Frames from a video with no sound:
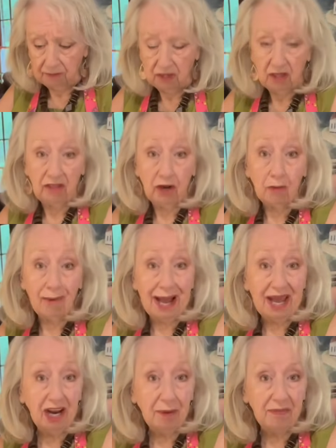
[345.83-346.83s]
They're
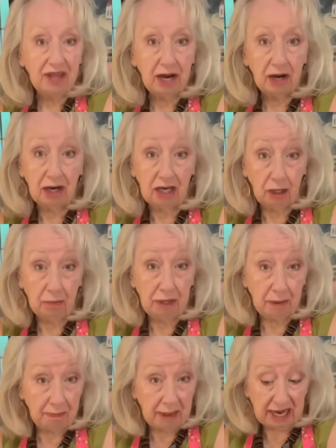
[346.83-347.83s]
right up there a little
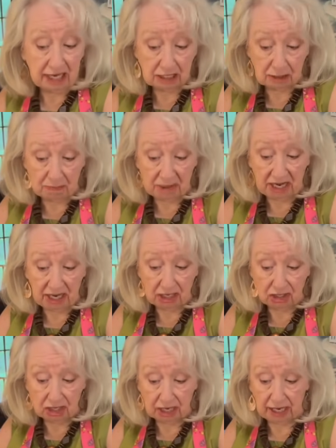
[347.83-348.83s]
bit past
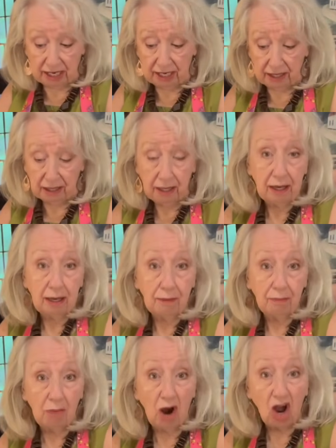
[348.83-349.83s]
spinach and
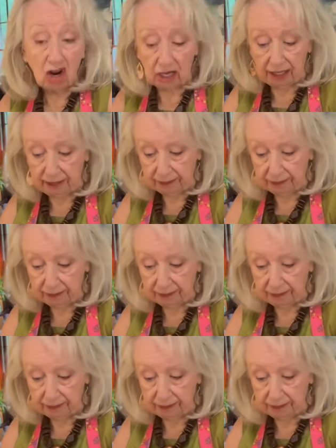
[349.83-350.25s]
broccoli.